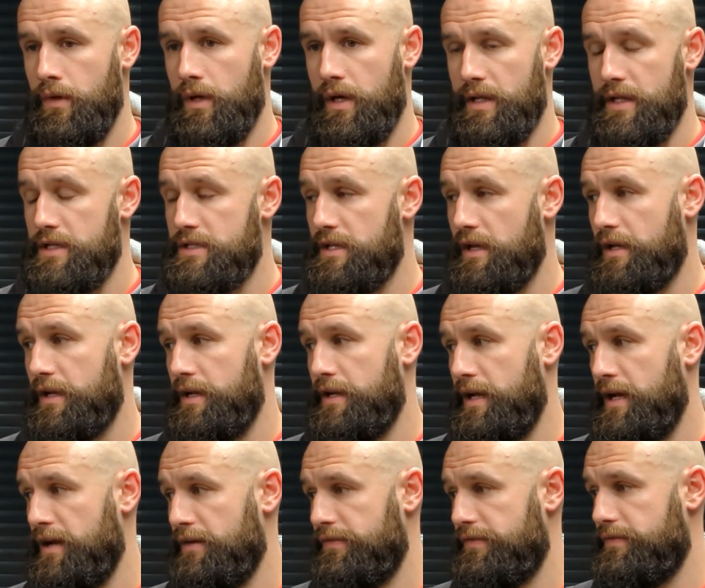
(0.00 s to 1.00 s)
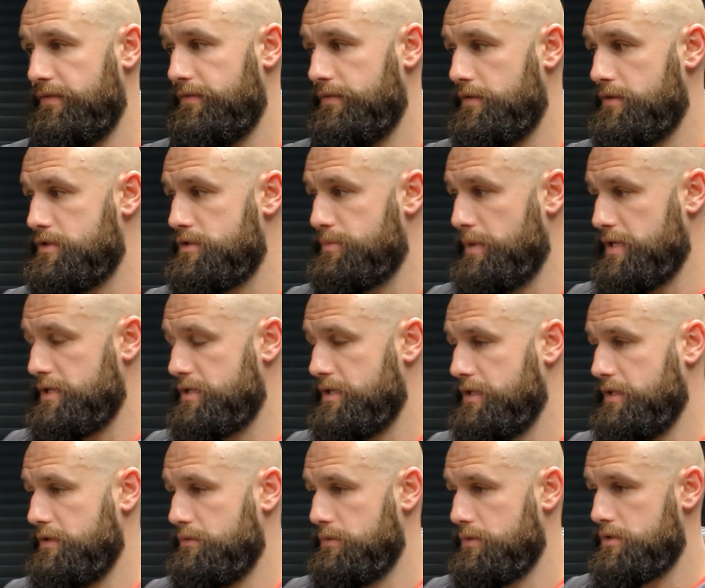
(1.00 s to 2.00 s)
I think second half,
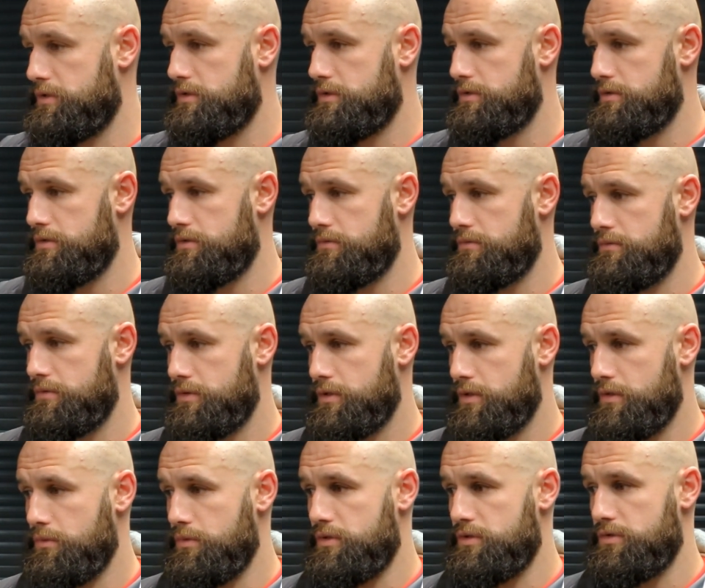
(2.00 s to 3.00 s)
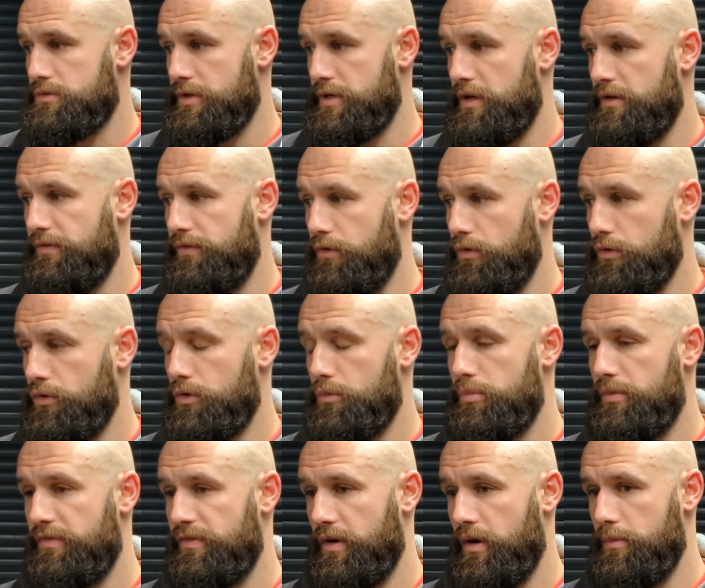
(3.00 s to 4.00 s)
especially, there was 3 or 4 good
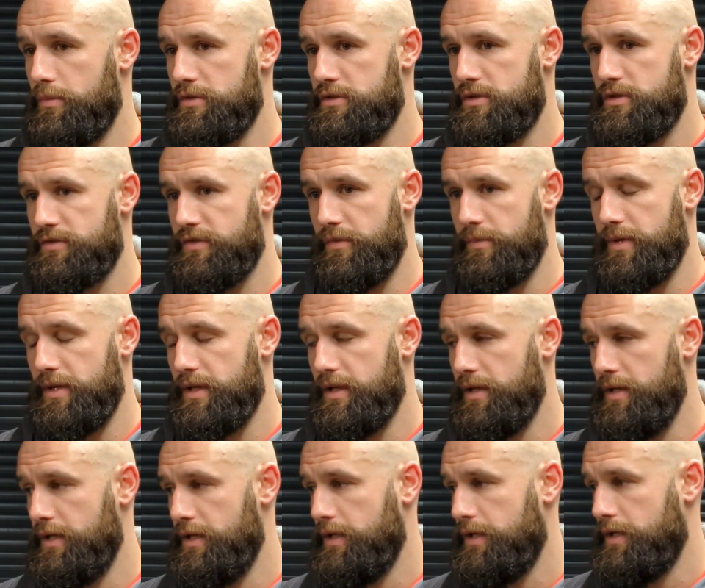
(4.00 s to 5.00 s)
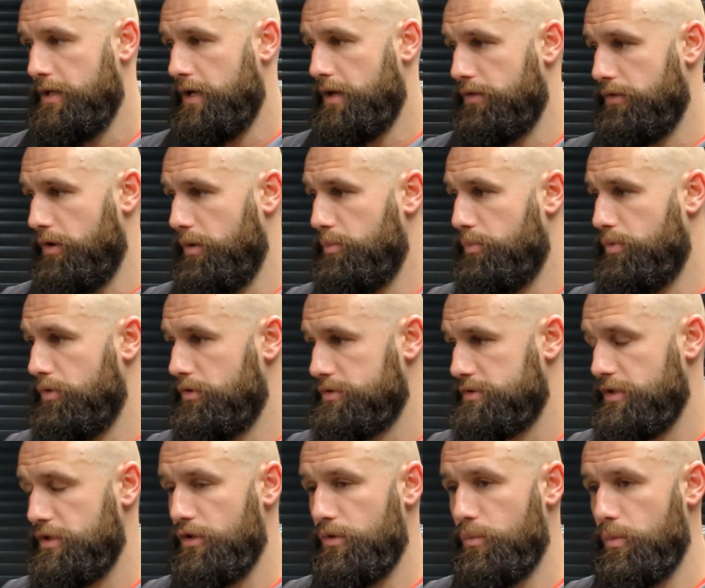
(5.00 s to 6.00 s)
performances for me. I thought
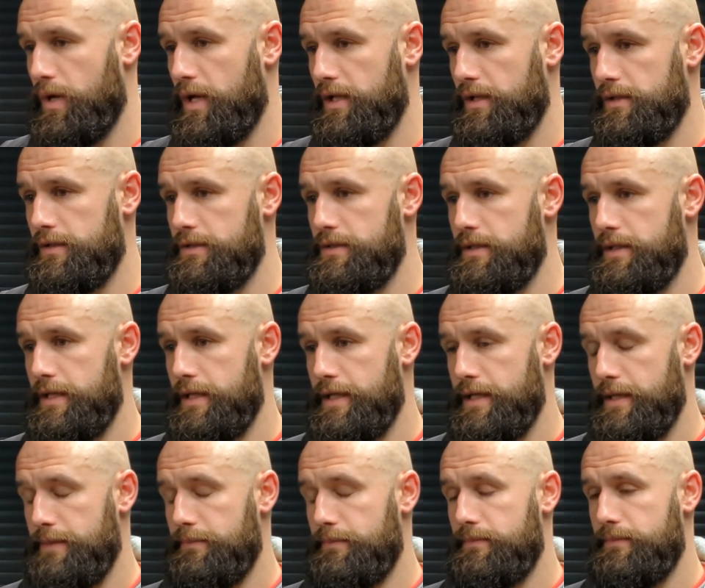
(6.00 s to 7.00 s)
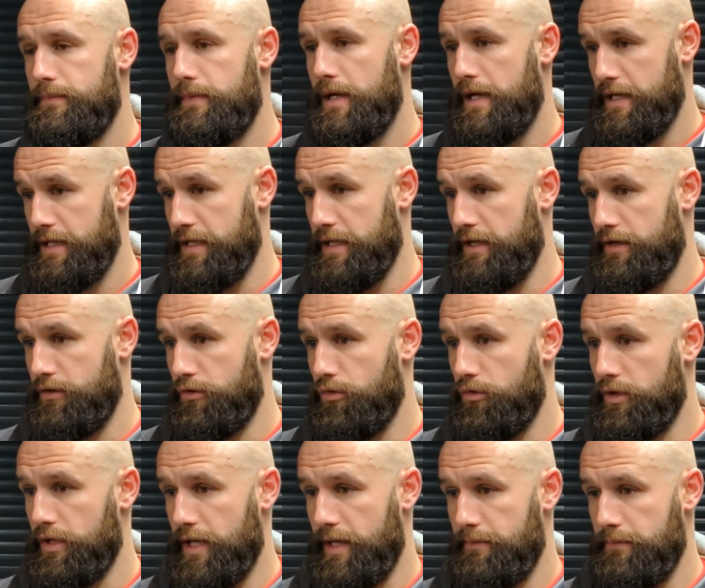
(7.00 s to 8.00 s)
Posty done well. Aki had a good
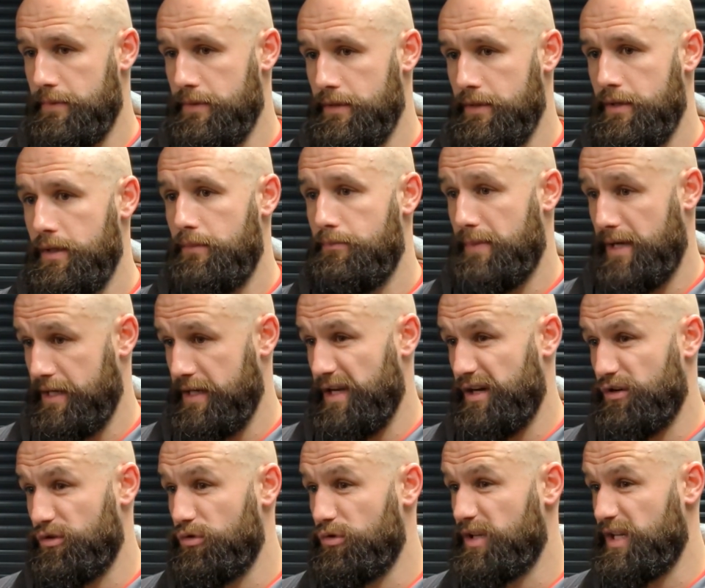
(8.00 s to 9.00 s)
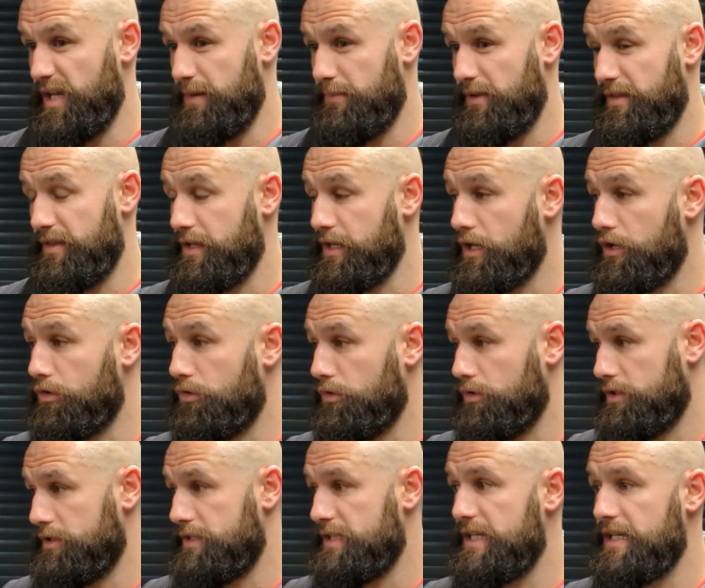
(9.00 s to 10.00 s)
game. Matty had a good game, I think, in goal
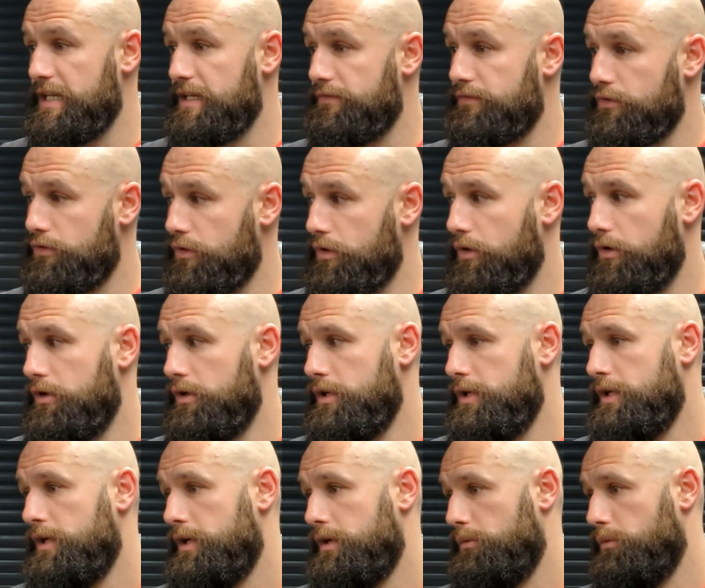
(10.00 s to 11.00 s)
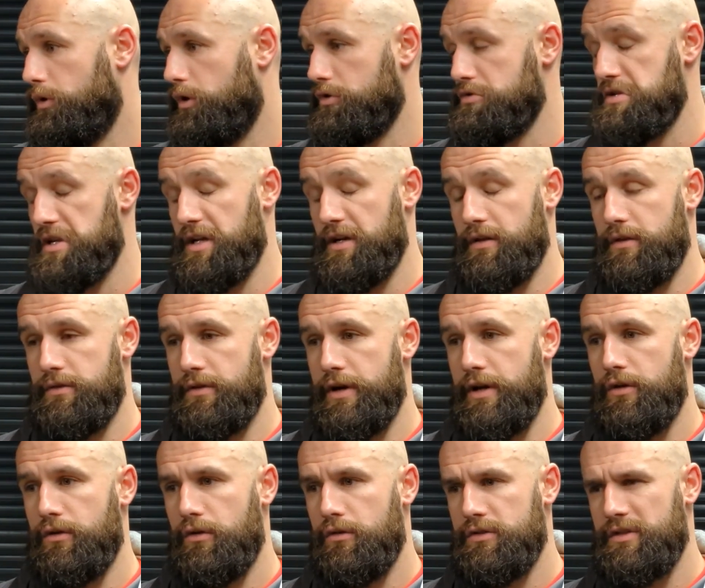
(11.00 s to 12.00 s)
of the day, even though we conceded 3
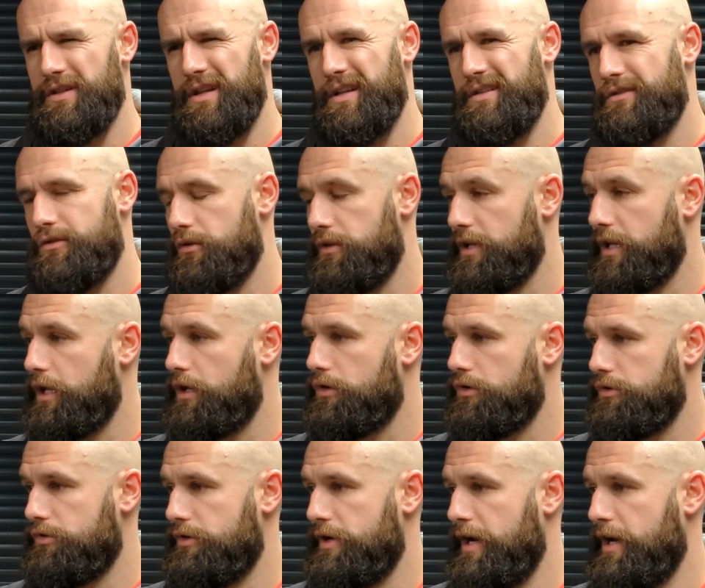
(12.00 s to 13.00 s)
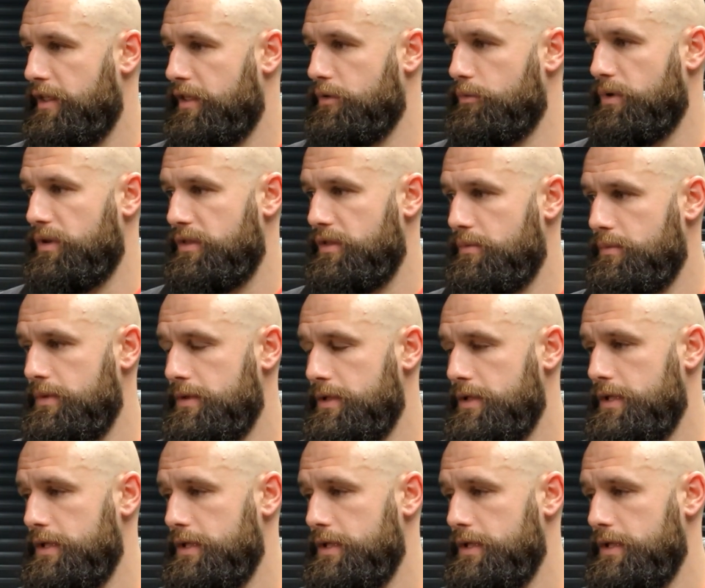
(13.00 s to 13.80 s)
goals. I don't think he could have done anything with them.